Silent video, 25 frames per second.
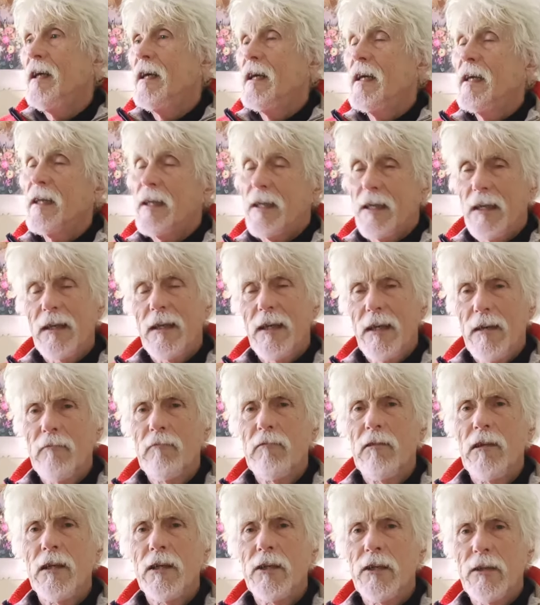It can get
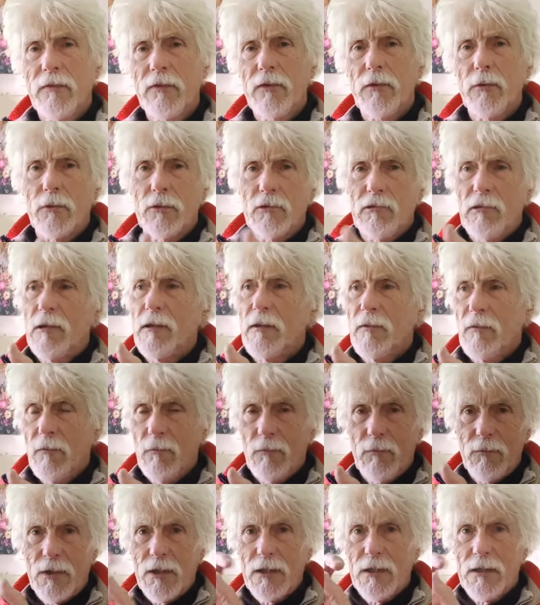really difficult trying to
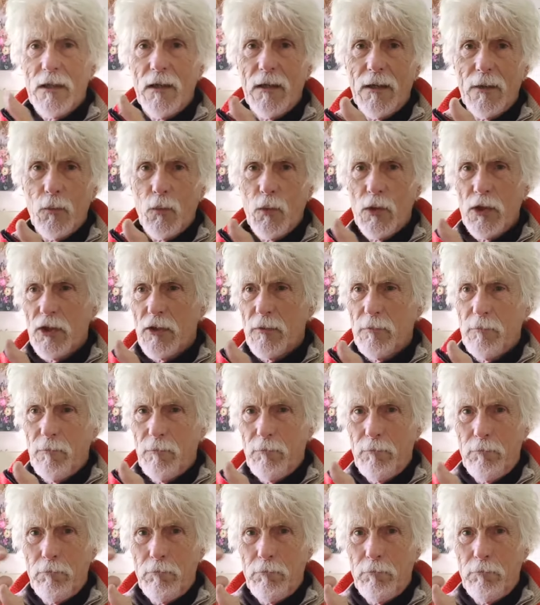decide which